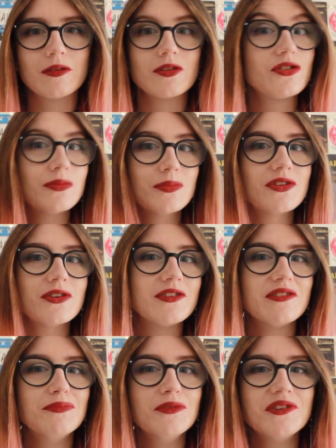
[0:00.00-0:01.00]
Some
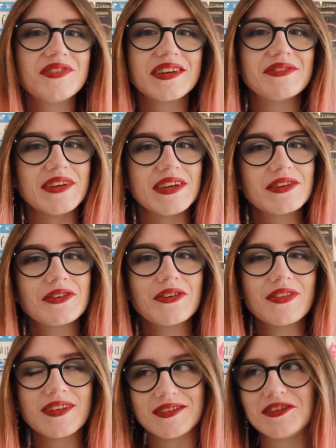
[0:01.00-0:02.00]
sort of moving
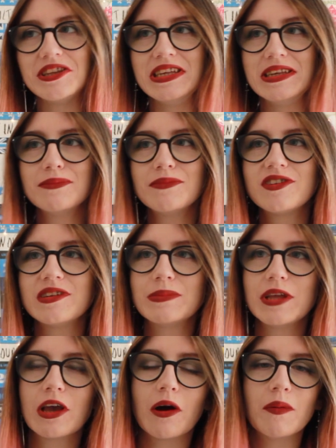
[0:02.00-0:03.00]
vehicle that seems to
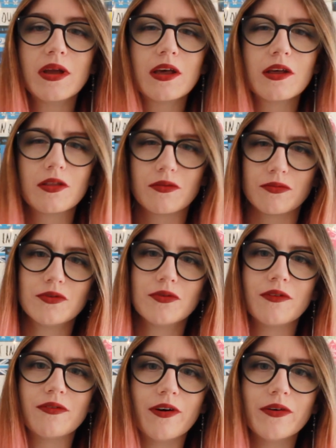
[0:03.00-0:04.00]
be going through
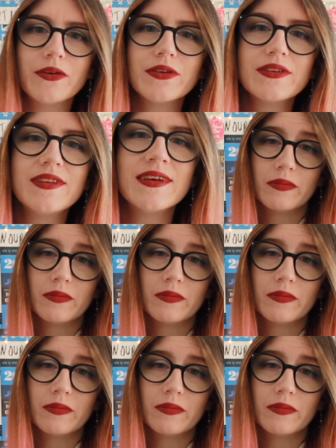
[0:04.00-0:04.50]
the fold,